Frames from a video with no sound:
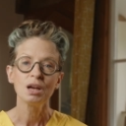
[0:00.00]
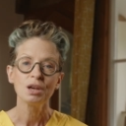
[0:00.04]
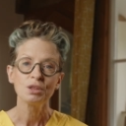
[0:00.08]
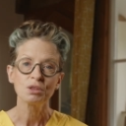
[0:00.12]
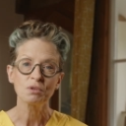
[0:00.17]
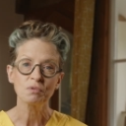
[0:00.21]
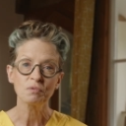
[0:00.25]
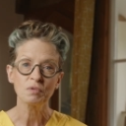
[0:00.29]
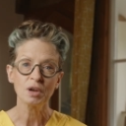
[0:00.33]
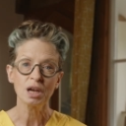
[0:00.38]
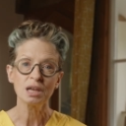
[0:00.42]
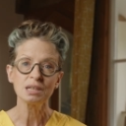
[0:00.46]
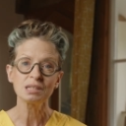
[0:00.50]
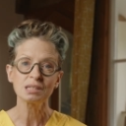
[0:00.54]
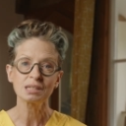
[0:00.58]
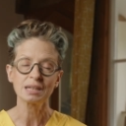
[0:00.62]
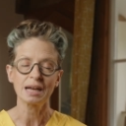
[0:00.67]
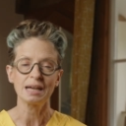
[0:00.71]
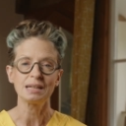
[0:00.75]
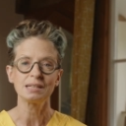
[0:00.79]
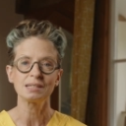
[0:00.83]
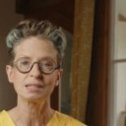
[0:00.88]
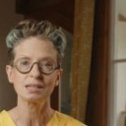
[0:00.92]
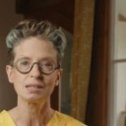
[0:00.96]
The first
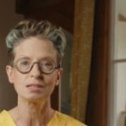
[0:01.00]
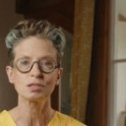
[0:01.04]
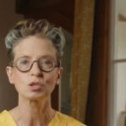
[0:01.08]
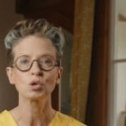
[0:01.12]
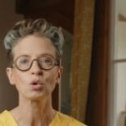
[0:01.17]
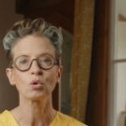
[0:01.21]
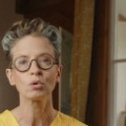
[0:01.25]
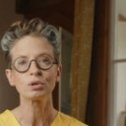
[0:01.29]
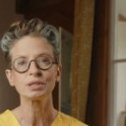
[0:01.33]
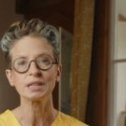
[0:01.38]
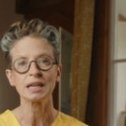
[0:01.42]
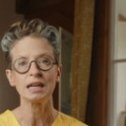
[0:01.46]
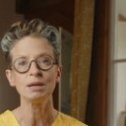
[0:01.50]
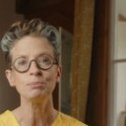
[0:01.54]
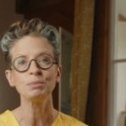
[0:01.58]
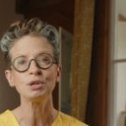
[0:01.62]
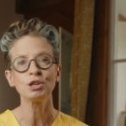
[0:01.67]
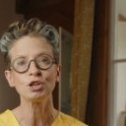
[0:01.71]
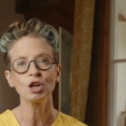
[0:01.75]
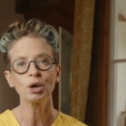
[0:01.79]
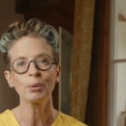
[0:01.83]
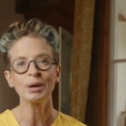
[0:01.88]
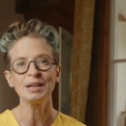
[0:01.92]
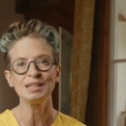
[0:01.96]
test is called
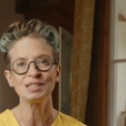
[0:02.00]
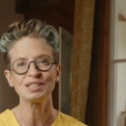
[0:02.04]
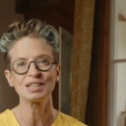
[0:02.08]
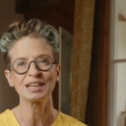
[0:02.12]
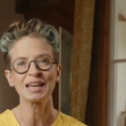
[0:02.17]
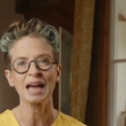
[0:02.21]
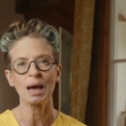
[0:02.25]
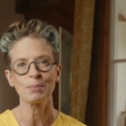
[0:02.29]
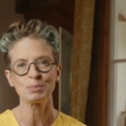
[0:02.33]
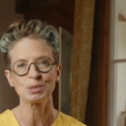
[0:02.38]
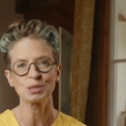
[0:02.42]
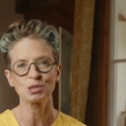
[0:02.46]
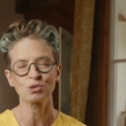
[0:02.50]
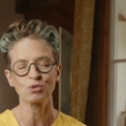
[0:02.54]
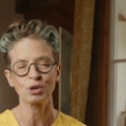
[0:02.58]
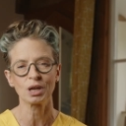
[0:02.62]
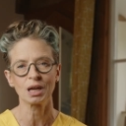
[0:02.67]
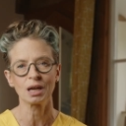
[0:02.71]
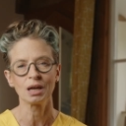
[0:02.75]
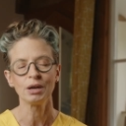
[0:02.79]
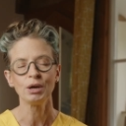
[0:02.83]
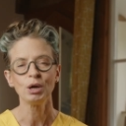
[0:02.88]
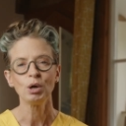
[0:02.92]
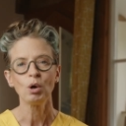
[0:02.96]

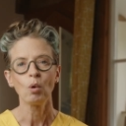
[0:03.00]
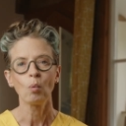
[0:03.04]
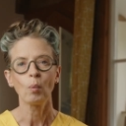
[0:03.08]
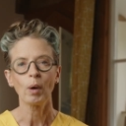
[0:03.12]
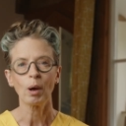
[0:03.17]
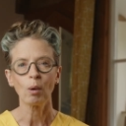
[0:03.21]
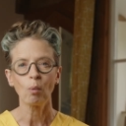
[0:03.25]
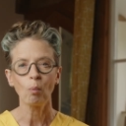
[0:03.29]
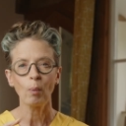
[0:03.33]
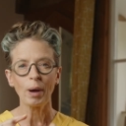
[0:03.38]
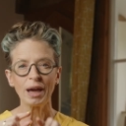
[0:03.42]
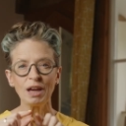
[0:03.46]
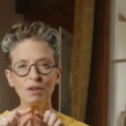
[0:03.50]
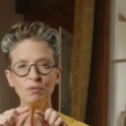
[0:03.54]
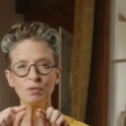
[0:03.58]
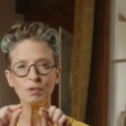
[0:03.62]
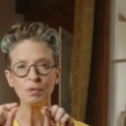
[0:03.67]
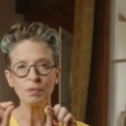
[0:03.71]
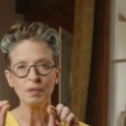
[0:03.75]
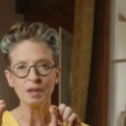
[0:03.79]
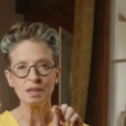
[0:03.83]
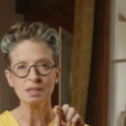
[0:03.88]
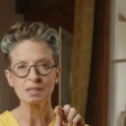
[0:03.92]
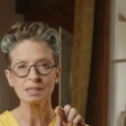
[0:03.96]
immunohistochemistry, where
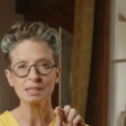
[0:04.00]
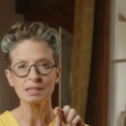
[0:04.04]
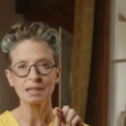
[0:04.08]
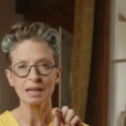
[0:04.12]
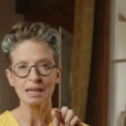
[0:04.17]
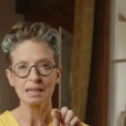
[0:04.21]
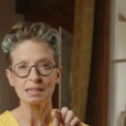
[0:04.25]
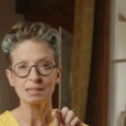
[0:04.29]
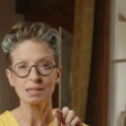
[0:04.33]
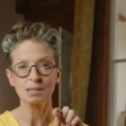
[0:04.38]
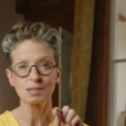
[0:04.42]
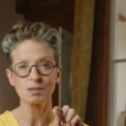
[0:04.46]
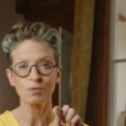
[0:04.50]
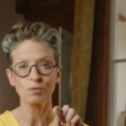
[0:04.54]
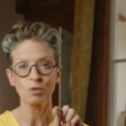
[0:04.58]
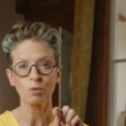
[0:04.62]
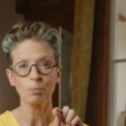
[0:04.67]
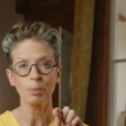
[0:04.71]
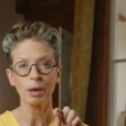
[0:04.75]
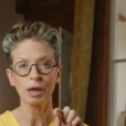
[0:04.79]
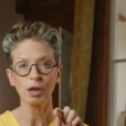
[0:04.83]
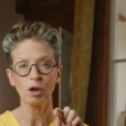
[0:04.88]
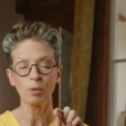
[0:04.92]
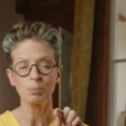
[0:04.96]
wafer-thin slices of the
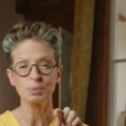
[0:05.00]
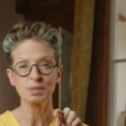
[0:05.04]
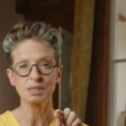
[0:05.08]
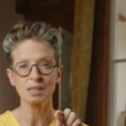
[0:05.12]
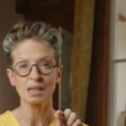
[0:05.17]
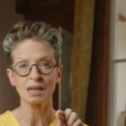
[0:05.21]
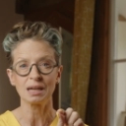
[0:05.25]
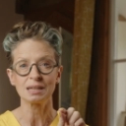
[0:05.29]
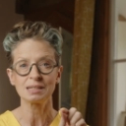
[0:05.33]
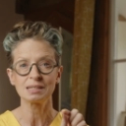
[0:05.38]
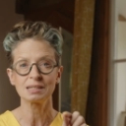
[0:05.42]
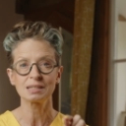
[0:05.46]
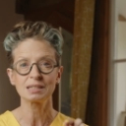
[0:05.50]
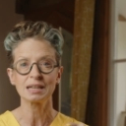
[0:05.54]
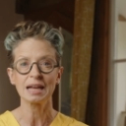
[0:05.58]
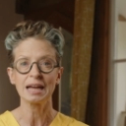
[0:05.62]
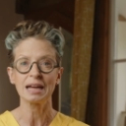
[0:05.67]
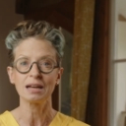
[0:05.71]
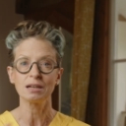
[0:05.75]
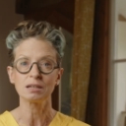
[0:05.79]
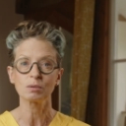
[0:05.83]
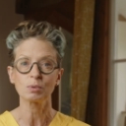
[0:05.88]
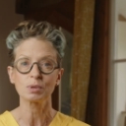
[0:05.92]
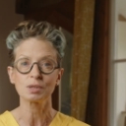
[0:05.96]
biopsy are
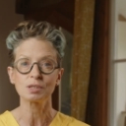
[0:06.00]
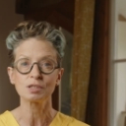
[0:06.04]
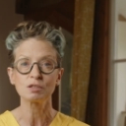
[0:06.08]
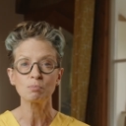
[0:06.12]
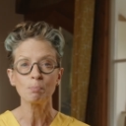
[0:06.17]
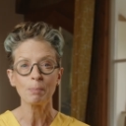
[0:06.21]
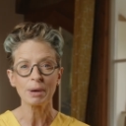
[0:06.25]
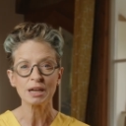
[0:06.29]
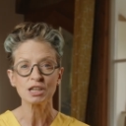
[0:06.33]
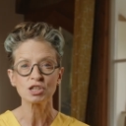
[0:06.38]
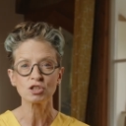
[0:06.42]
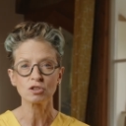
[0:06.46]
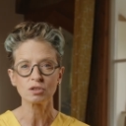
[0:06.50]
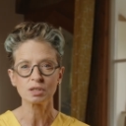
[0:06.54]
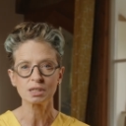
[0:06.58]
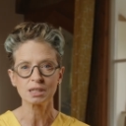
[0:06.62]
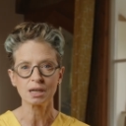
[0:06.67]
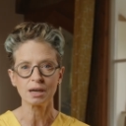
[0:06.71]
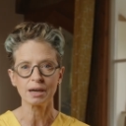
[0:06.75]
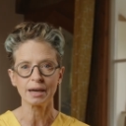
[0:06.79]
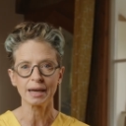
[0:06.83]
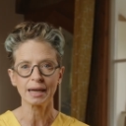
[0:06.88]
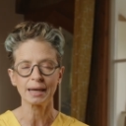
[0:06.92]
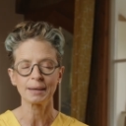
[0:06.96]
stained with a special
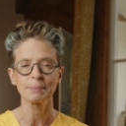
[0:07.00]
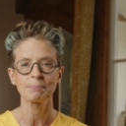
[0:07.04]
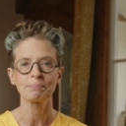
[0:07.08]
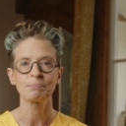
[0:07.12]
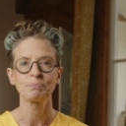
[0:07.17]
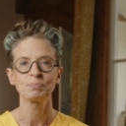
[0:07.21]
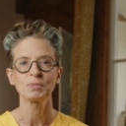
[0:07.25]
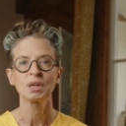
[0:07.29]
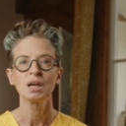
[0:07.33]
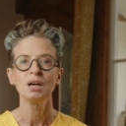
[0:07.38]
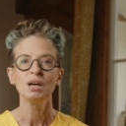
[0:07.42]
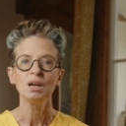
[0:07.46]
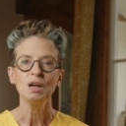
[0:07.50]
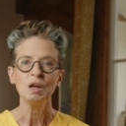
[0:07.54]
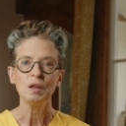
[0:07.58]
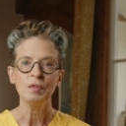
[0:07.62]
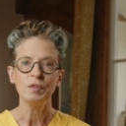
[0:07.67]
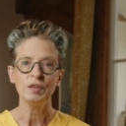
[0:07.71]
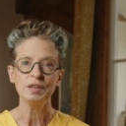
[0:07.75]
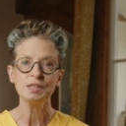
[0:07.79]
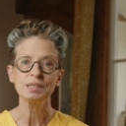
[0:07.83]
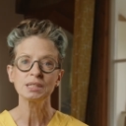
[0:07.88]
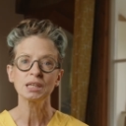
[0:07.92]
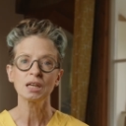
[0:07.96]
dye.
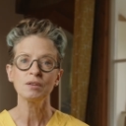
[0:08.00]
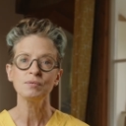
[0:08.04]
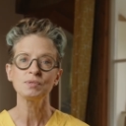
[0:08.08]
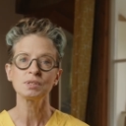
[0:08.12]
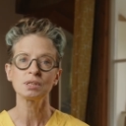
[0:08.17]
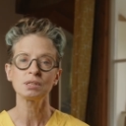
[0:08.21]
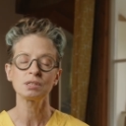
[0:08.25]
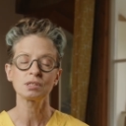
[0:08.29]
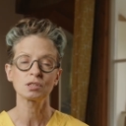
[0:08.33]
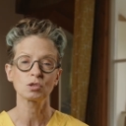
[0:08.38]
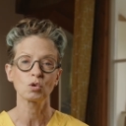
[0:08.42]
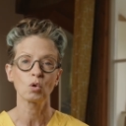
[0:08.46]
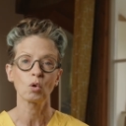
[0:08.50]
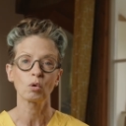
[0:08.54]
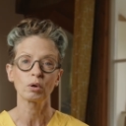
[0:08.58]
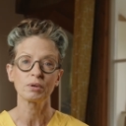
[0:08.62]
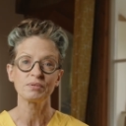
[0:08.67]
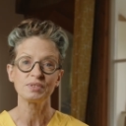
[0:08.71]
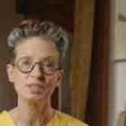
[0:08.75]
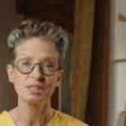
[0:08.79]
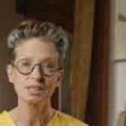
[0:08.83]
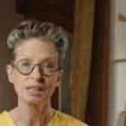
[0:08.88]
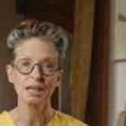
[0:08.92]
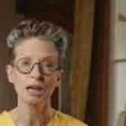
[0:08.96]
This gives a score
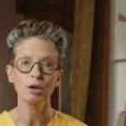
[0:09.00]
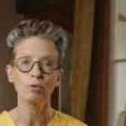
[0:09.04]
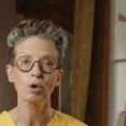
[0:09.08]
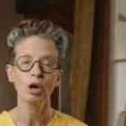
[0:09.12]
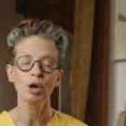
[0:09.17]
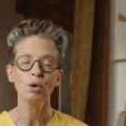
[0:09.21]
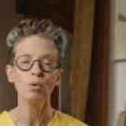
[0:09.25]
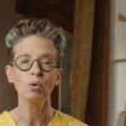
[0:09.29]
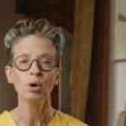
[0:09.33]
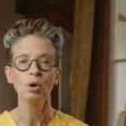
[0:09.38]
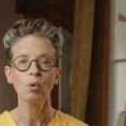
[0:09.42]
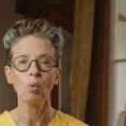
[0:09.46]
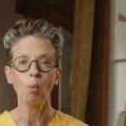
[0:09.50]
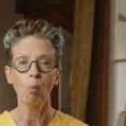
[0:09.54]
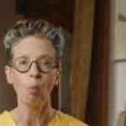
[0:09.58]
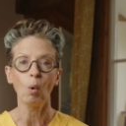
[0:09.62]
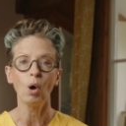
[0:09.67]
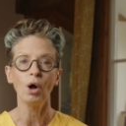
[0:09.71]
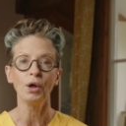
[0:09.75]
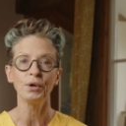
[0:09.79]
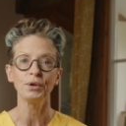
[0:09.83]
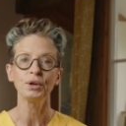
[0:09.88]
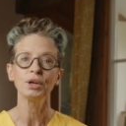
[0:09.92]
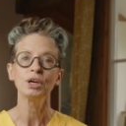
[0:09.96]
of 0,
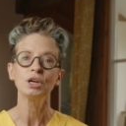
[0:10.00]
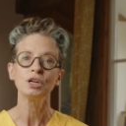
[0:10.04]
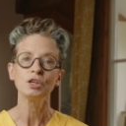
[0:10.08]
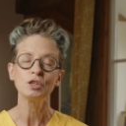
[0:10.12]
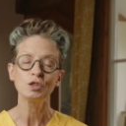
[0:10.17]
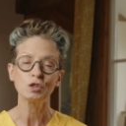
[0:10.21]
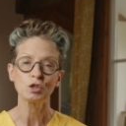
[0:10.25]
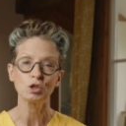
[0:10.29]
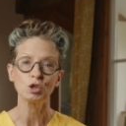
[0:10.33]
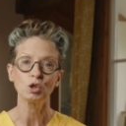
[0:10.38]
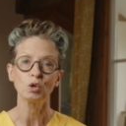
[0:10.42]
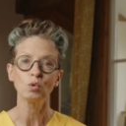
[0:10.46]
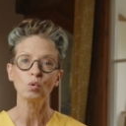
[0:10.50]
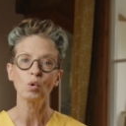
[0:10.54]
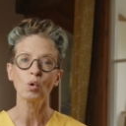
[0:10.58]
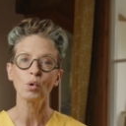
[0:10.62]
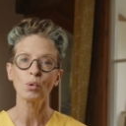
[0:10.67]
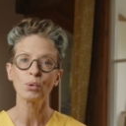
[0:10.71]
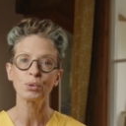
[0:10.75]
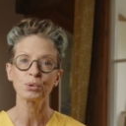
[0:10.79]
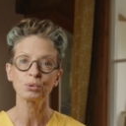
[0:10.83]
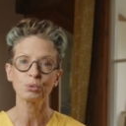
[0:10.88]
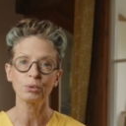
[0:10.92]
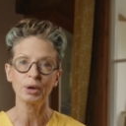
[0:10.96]
1, 2
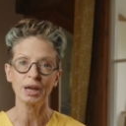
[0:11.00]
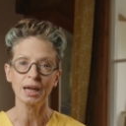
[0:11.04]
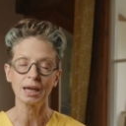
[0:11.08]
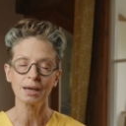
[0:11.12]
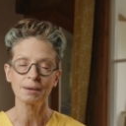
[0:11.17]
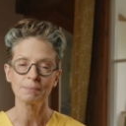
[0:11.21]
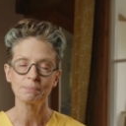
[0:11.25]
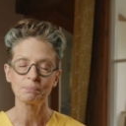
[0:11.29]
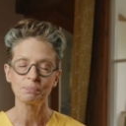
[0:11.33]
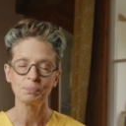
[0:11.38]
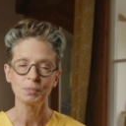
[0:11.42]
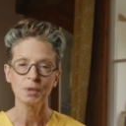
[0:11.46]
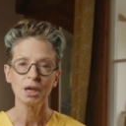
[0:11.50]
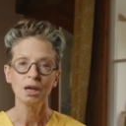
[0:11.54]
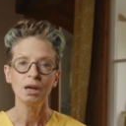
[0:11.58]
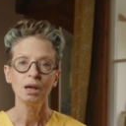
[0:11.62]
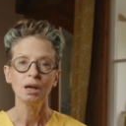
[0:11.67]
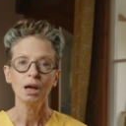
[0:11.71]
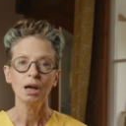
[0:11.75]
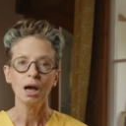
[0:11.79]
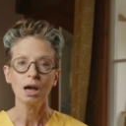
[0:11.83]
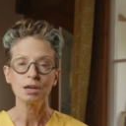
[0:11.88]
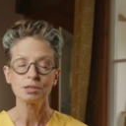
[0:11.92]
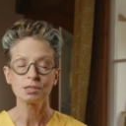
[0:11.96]
or 3.
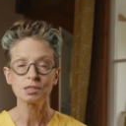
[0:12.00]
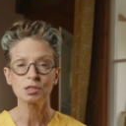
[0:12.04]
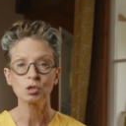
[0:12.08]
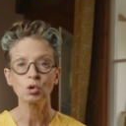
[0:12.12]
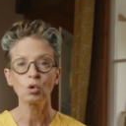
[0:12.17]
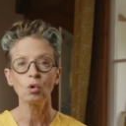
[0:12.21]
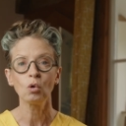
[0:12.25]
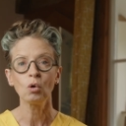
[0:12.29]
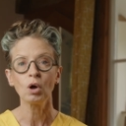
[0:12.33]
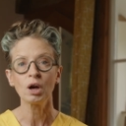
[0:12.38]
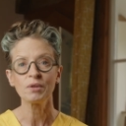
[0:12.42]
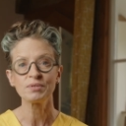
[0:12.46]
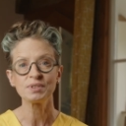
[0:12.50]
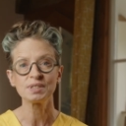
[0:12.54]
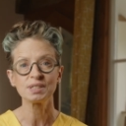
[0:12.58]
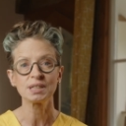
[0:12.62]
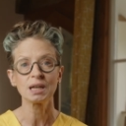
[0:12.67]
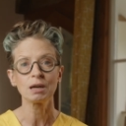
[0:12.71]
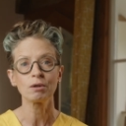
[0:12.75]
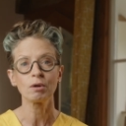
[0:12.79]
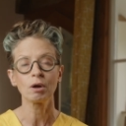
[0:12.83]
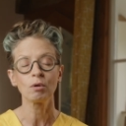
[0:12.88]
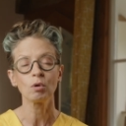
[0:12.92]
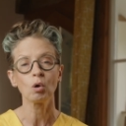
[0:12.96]
A score of
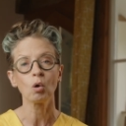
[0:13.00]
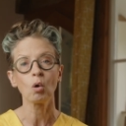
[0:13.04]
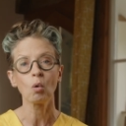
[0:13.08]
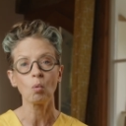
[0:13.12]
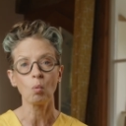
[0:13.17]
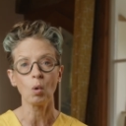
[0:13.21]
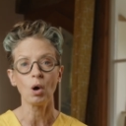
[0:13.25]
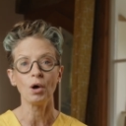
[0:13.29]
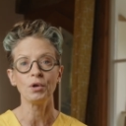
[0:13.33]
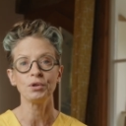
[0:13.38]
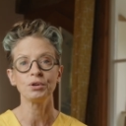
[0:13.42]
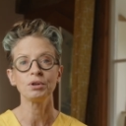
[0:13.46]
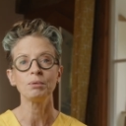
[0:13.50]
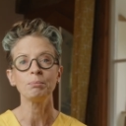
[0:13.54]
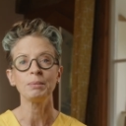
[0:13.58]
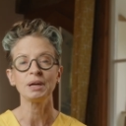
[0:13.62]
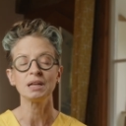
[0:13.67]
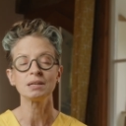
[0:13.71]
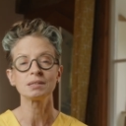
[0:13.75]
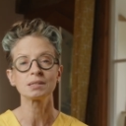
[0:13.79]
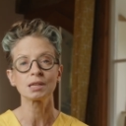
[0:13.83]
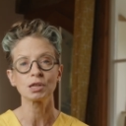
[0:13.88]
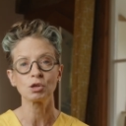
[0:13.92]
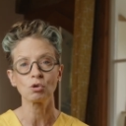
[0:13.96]
0 or 1
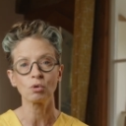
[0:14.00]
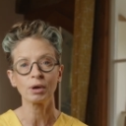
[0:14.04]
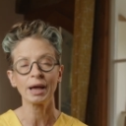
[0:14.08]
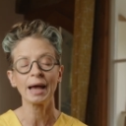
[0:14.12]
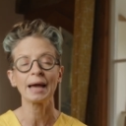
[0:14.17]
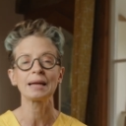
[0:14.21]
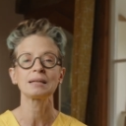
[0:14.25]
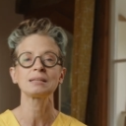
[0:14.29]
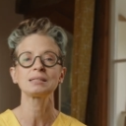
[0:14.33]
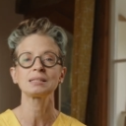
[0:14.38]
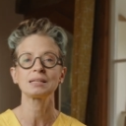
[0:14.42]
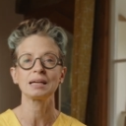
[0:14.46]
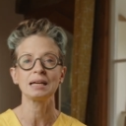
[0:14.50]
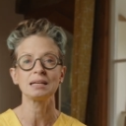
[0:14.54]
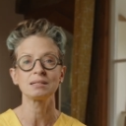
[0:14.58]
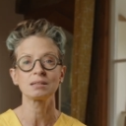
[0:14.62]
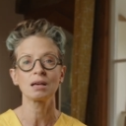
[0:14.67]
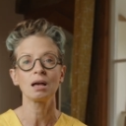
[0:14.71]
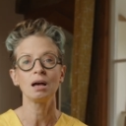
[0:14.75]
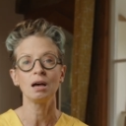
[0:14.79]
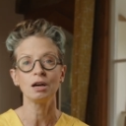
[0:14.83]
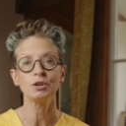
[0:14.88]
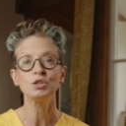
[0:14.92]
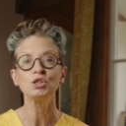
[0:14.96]
means that your cancer is
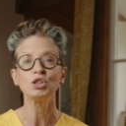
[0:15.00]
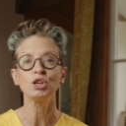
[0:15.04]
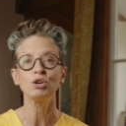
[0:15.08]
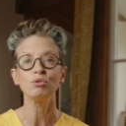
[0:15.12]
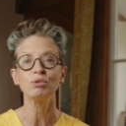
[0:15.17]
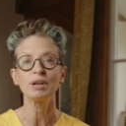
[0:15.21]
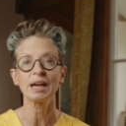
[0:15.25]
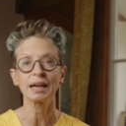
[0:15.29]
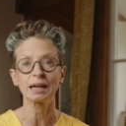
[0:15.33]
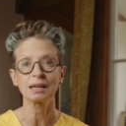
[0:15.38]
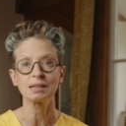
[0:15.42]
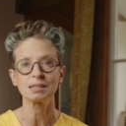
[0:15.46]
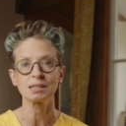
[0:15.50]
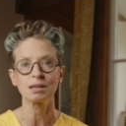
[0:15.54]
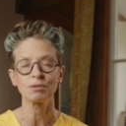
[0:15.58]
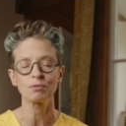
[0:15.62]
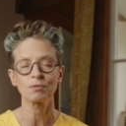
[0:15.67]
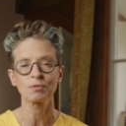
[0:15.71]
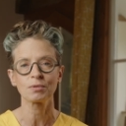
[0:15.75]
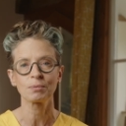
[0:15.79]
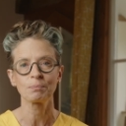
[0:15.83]
HER2 negative.